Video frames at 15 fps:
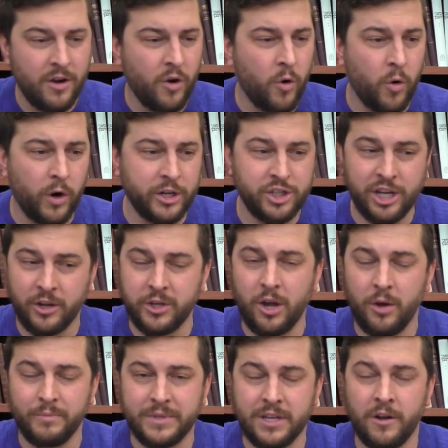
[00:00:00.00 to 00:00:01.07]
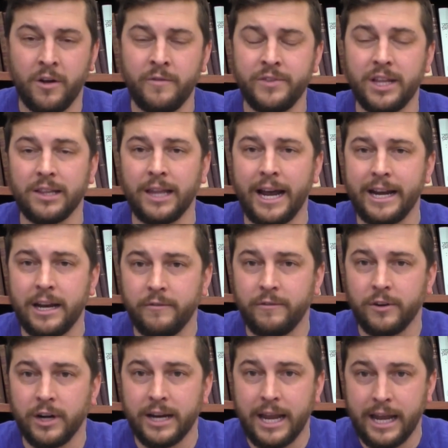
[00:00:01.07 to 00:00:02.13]
or Shel Yom Tov, the lighting
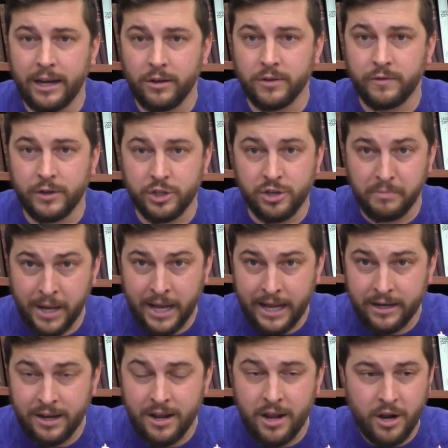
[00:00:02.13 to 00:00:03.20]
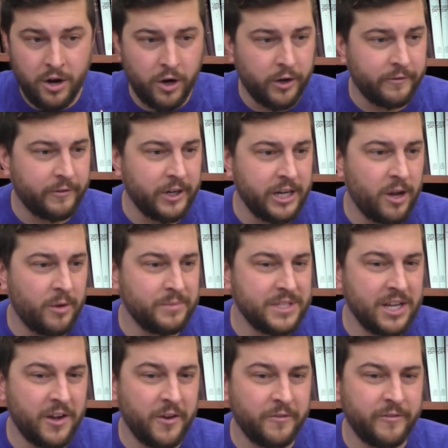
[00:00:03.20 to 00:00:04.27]
for candles for Shabbat or for Yom
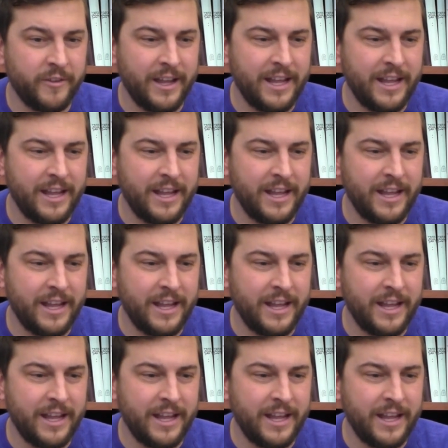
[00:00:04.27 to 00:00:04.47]
Tov.